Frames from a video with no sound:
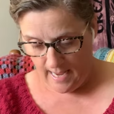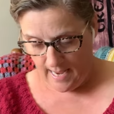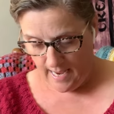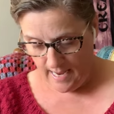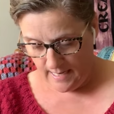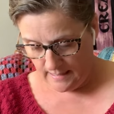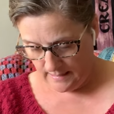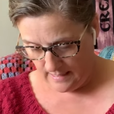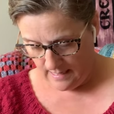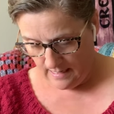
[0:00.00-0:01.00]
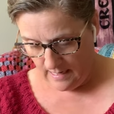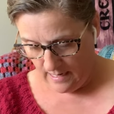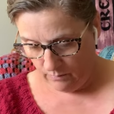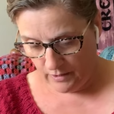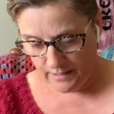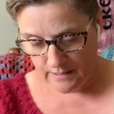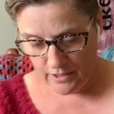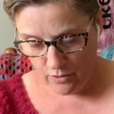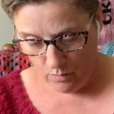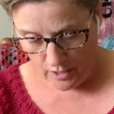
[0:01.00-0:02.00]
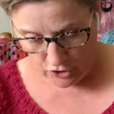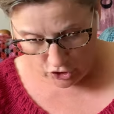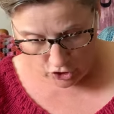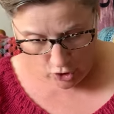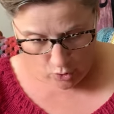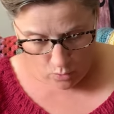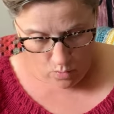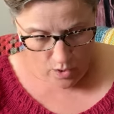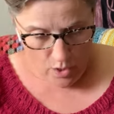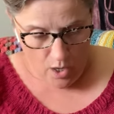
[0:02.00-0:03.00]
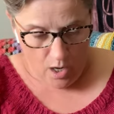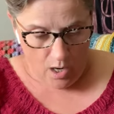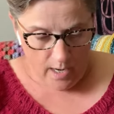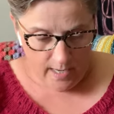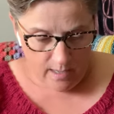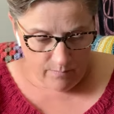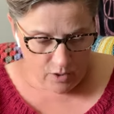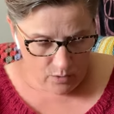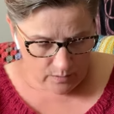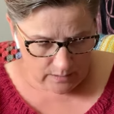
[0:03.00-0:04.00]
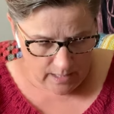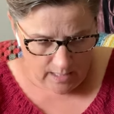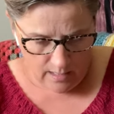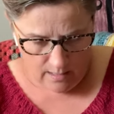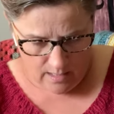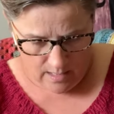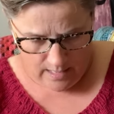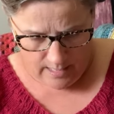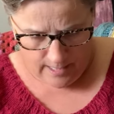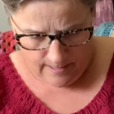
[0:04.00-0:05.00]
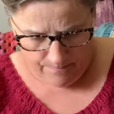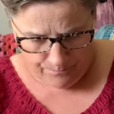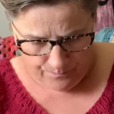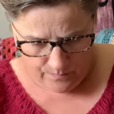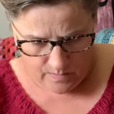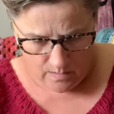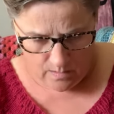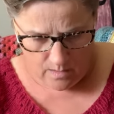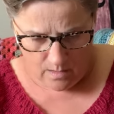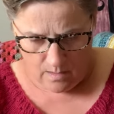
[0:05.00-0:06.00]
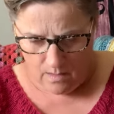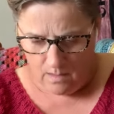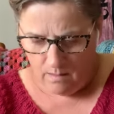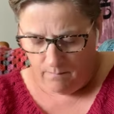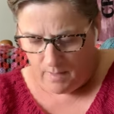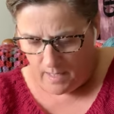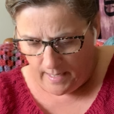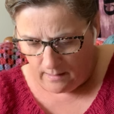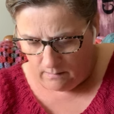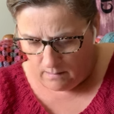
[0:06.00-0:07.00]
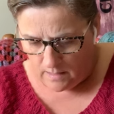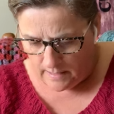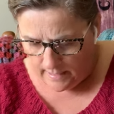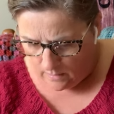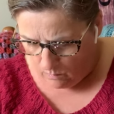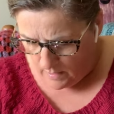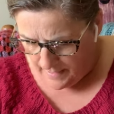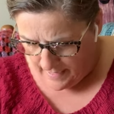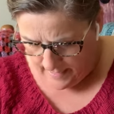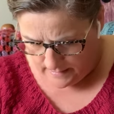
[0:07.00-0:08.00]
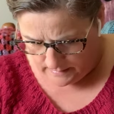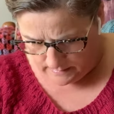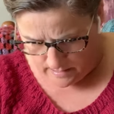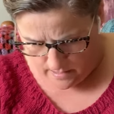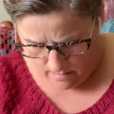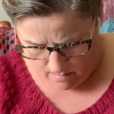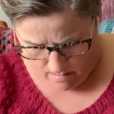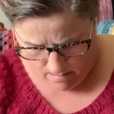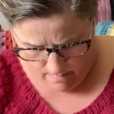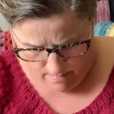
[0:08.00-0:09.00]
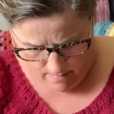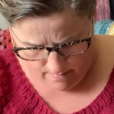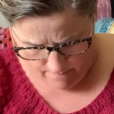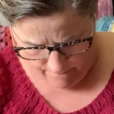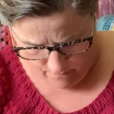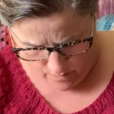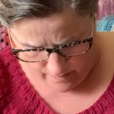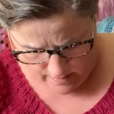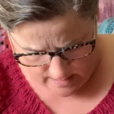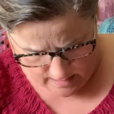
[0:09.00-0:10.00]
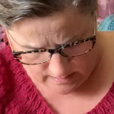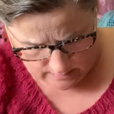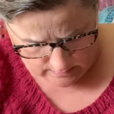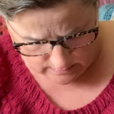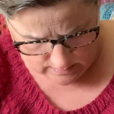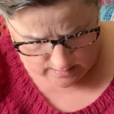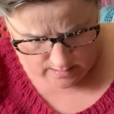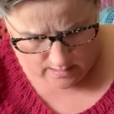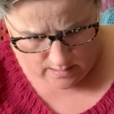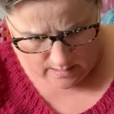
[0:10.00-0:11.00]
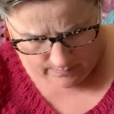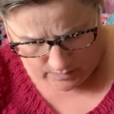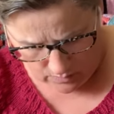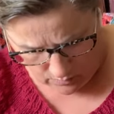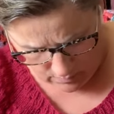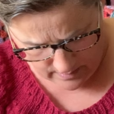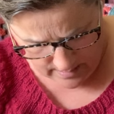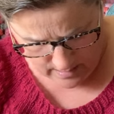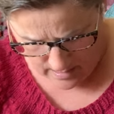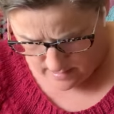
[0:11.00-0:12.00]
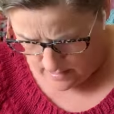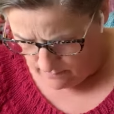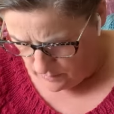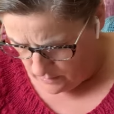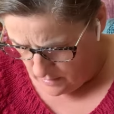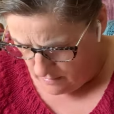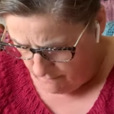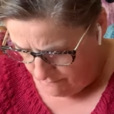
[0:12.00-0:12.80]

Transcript: and uh, I will continue on. So I am using um, my uh, LYS yarn for this. I'm sorry, I am looking